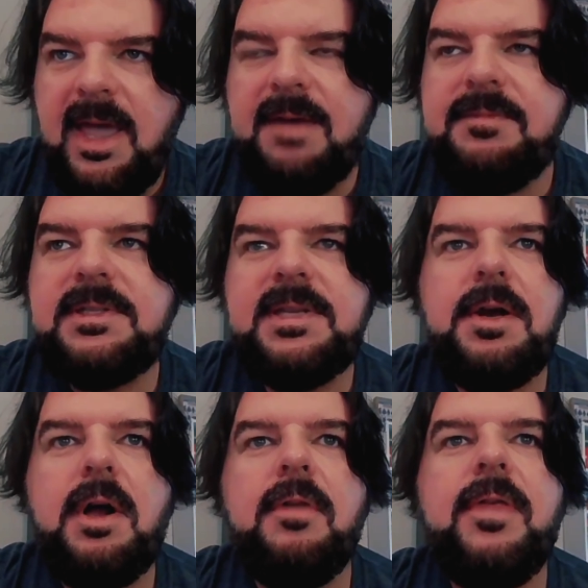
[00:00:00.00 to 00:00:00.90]
Having said
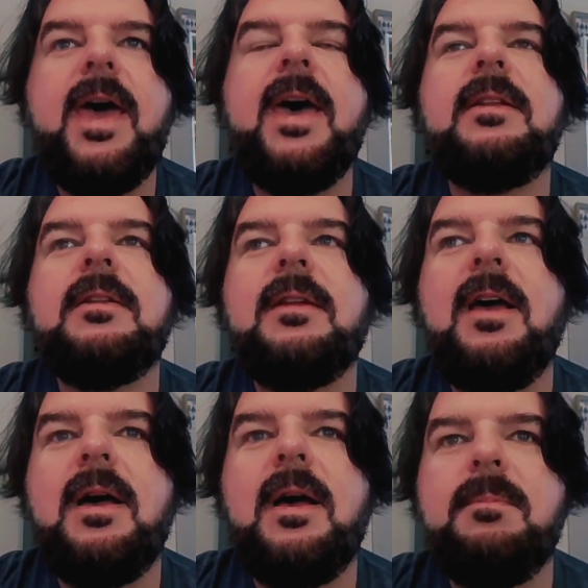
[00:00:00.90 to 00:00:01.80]
all that,
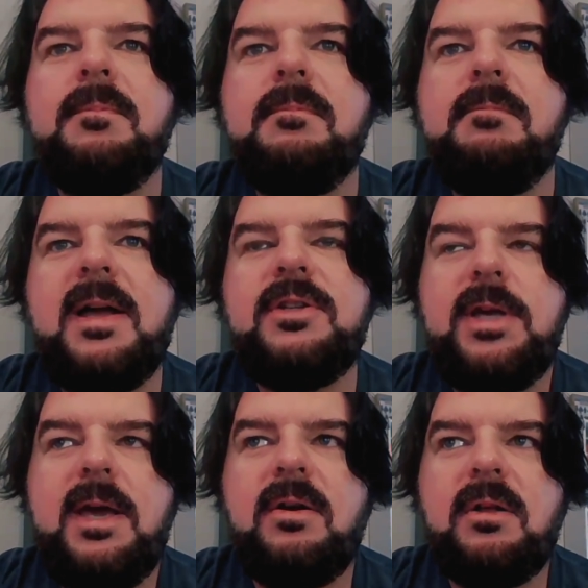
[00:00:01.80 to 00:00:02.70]
um, my
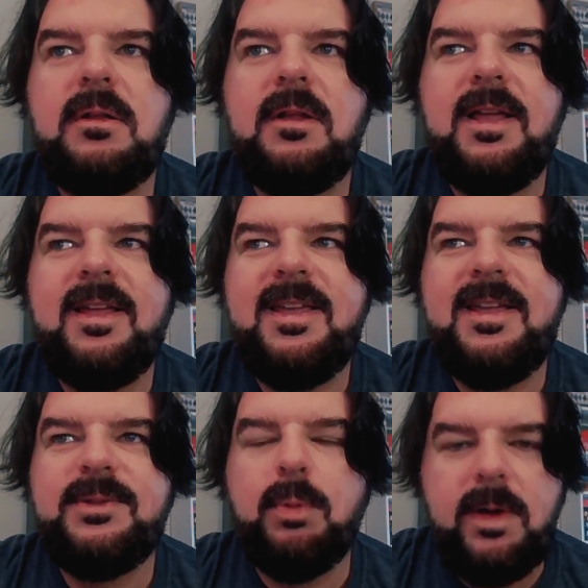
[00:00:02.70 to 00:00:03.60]
channel,
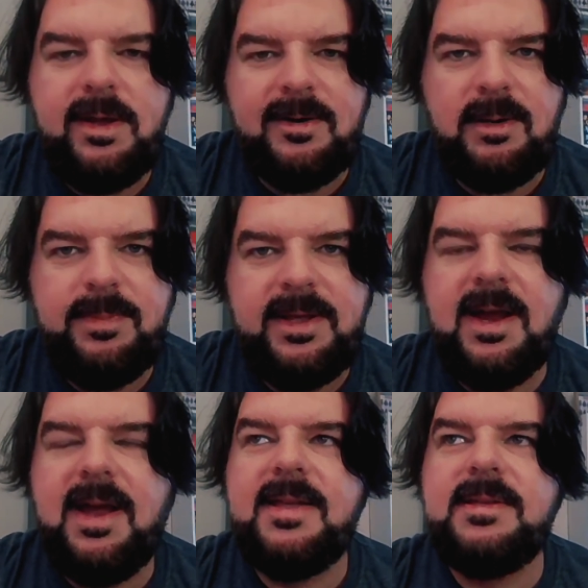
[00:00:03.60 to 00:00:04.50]
it's weird
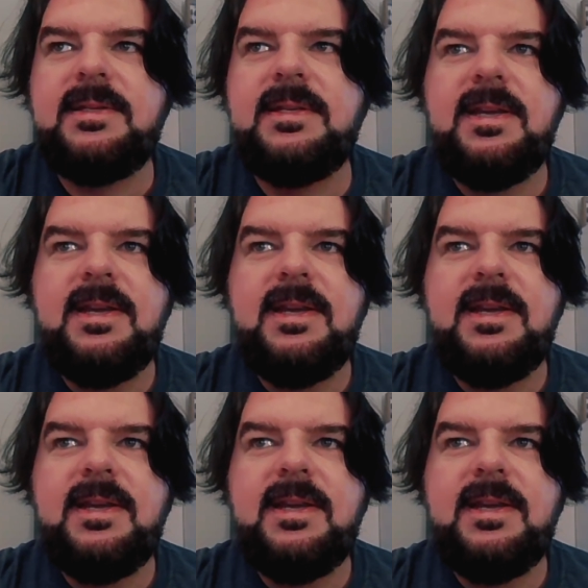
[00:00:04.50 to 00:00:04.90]
because